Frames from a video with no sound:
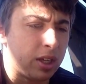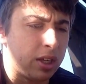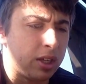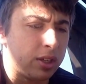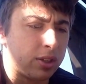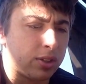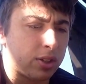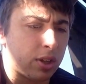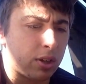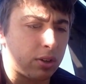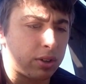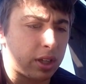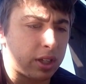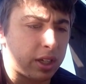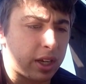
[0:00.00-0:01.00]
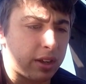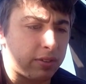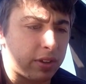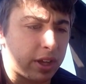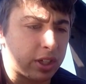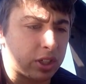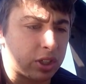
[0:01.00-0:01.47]
So now that I have
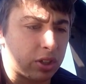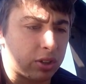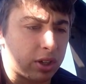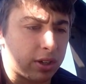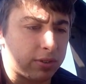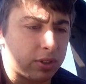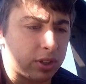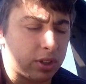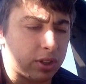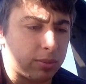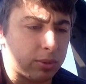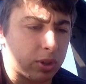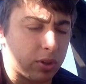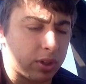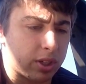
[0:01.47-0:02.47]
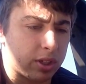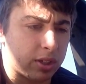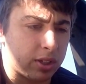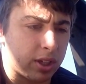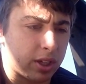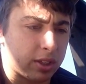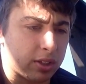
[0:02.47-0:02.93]
that shown off to you, I'm going to go ahead and
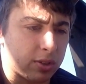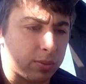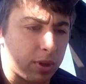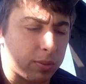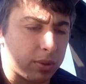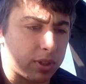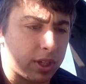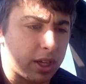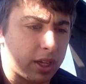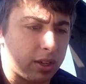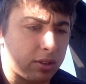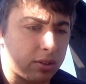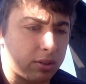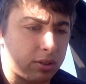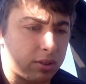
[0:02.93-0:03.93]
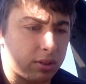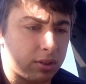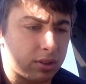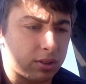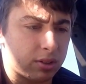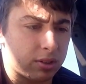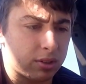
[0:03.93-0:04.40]
tighten this puppy down.
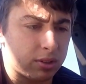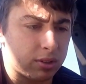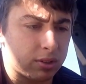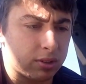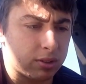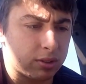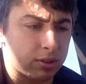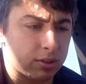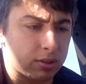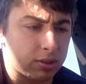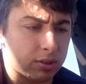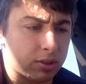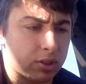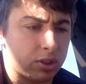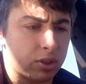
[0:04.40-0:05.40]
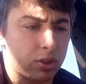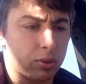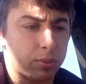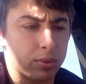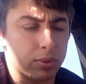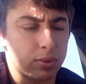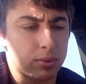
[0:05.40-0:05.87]

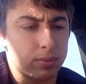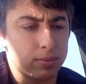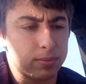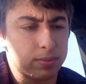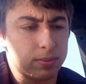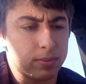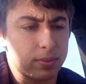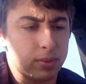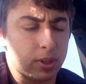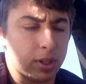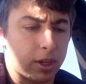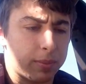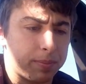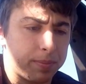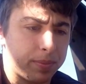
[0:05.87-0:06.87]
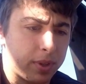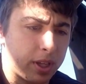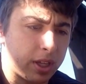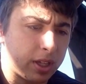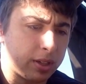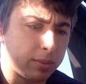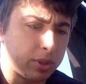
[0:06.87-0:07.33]
Shoop. Alright,
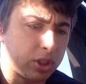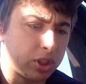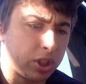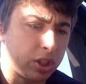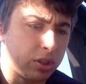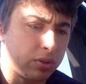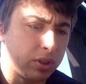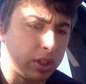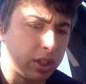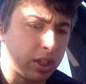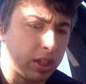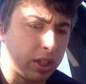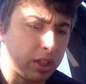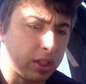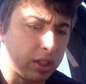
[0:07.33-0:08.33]
and I'm going to show you the, uh,